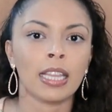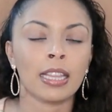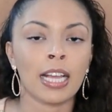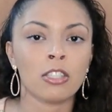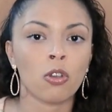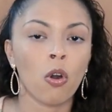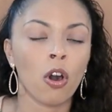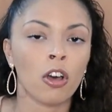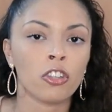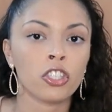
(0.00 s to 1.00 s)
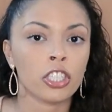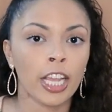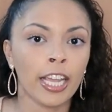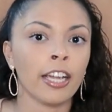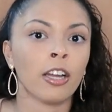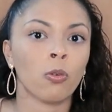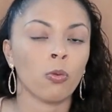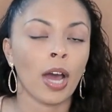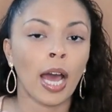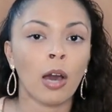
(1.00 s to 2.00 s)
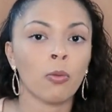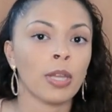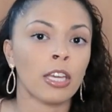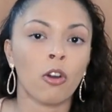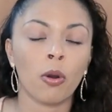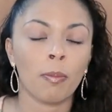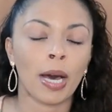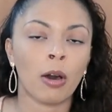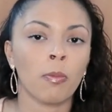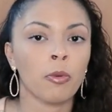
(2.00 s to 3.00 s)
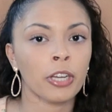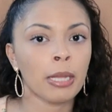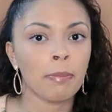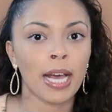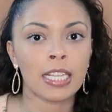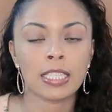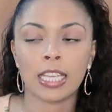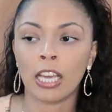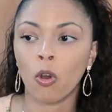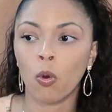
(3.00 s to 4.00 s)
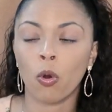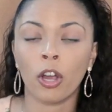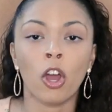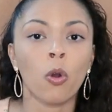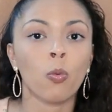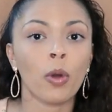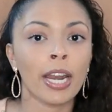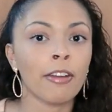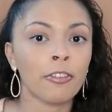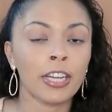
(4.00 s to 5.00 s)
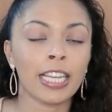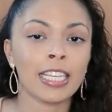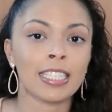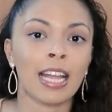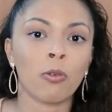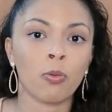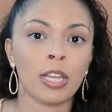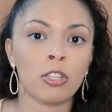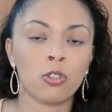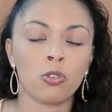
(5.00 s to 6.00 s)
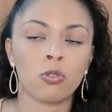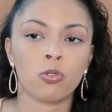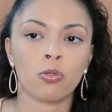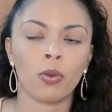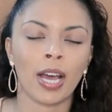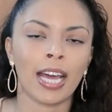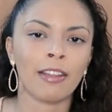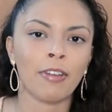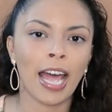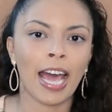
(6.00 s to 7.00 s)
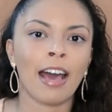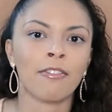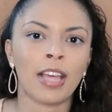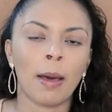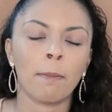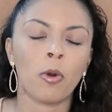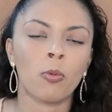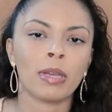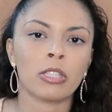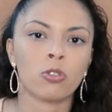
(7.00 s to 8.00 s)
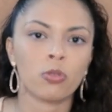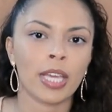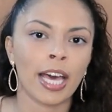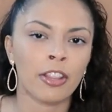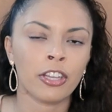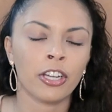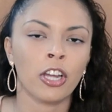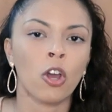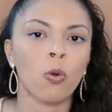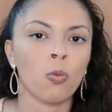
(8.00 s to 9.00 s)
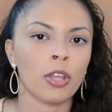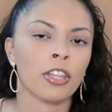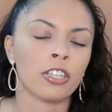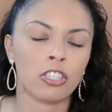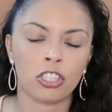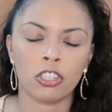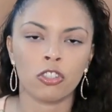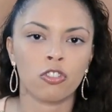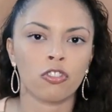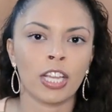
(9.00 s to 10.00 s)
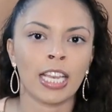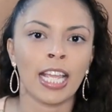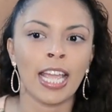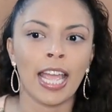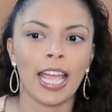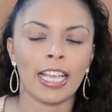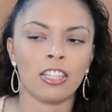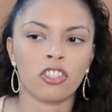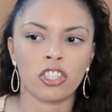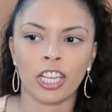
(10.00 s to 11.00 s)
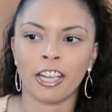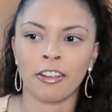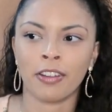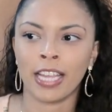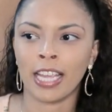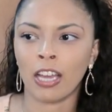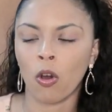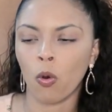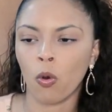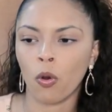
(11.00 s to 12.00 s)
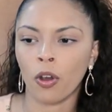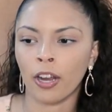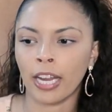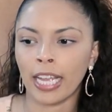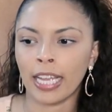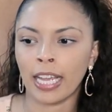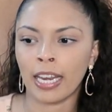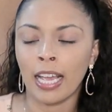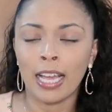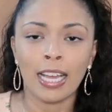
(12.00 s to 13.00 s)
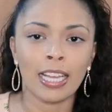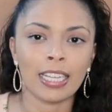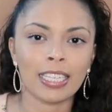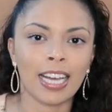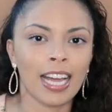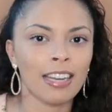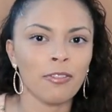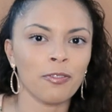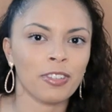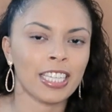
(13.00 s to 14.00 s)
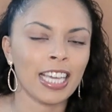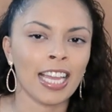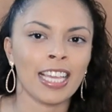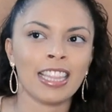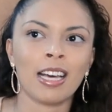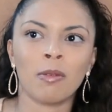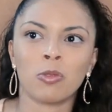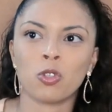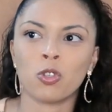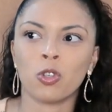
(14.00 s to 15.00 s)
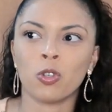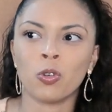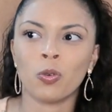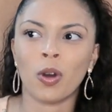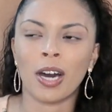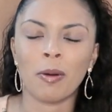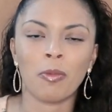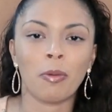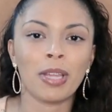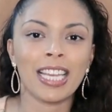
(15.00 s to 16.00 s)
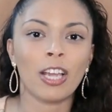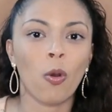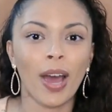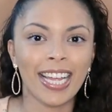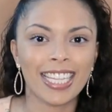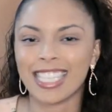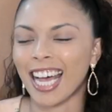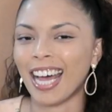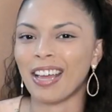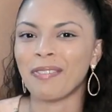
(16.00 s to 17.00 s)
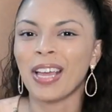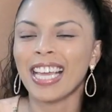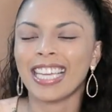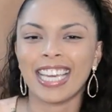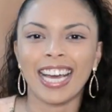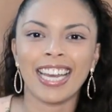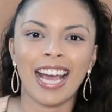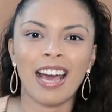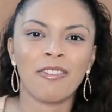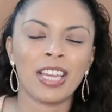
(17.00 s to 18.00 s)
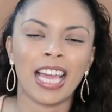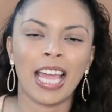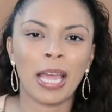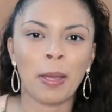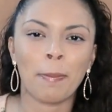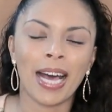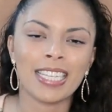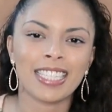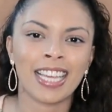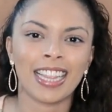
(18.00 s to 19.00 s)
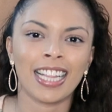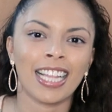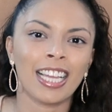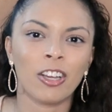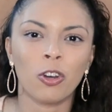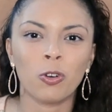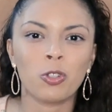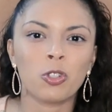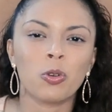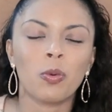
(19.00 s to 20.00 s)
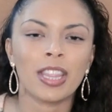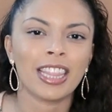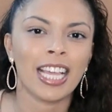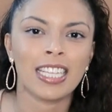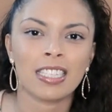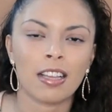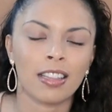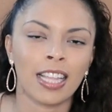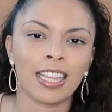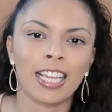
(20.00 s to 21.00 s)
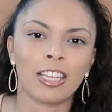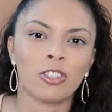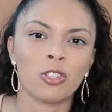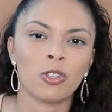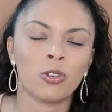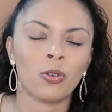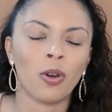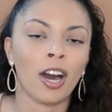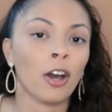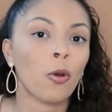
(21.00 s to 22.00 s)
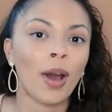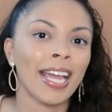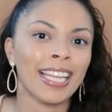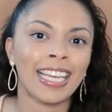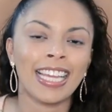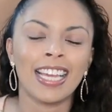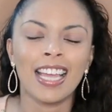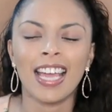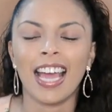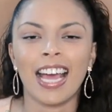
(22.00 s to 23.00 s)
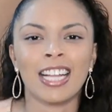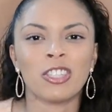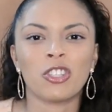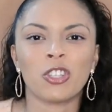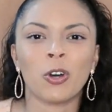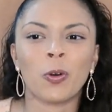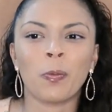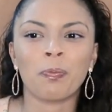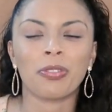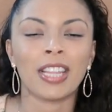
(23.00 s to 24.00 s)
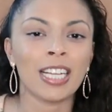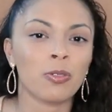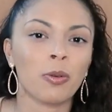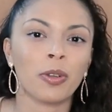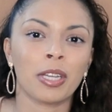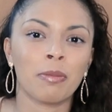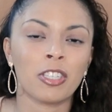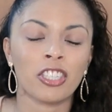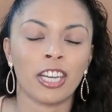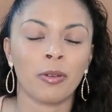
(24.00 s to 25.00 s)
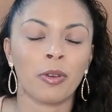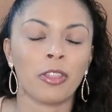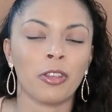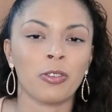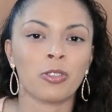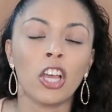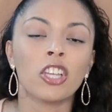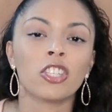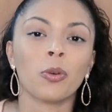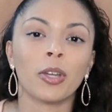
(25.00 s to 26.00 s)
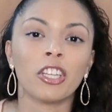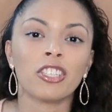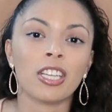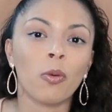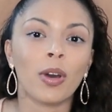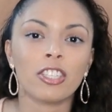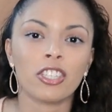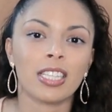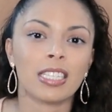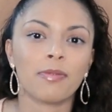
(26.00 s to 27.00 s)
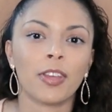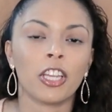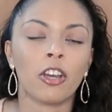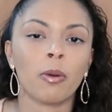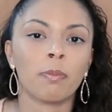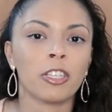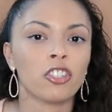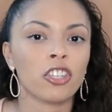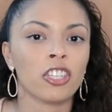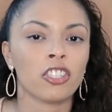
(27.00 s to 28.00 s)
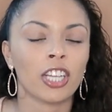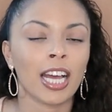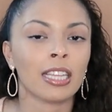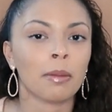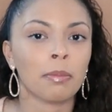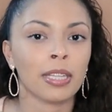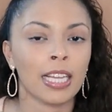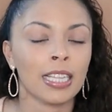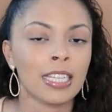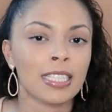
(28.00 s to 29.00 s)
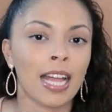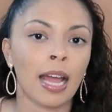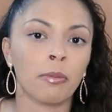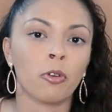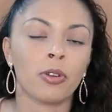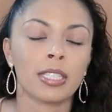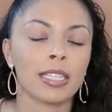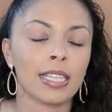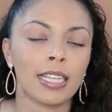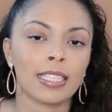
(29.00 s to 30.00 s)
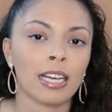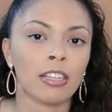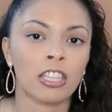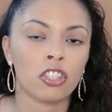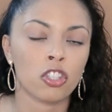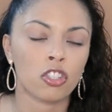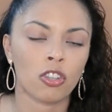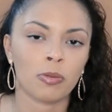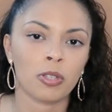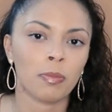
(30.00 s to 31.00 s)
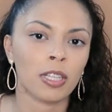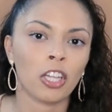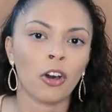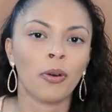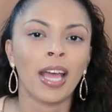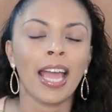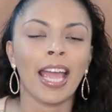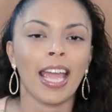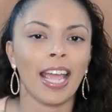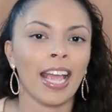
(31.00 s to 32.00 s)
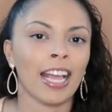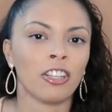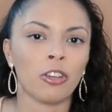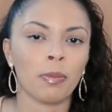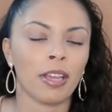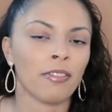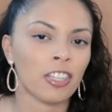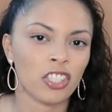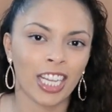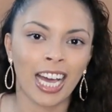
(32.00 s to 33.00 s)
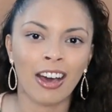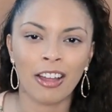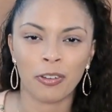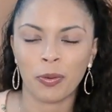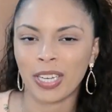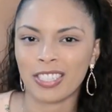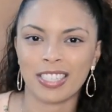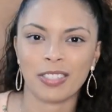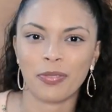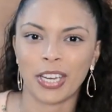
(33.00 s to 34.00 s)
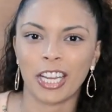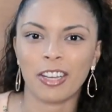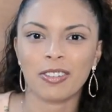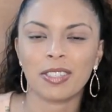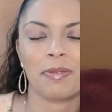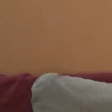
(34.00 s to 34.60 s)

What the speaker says: Let's all share how we go about morning basket or whatever it is that we do to kind of have that moment together with our children in sharing or in kind of getting them to, when we need quiet time, kind of having a basket that they can go to with things that they can do quietly. And so that's what we're going to be sharing with you. So when you're done watching this video, be sure to check out the playlist that I'm going to link down in the description below, and you'll be able to check out everyone else's videos.